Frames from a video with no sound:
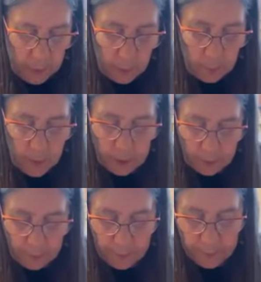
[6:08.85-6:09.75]
much
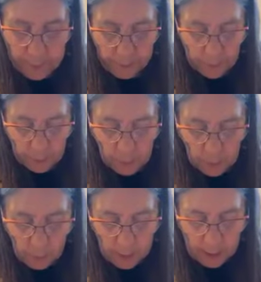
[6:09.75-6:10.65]
better.
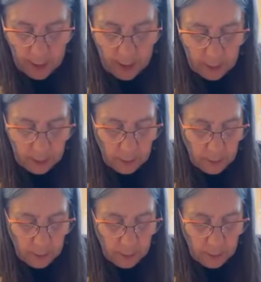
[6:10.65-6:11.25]
Show you what I got.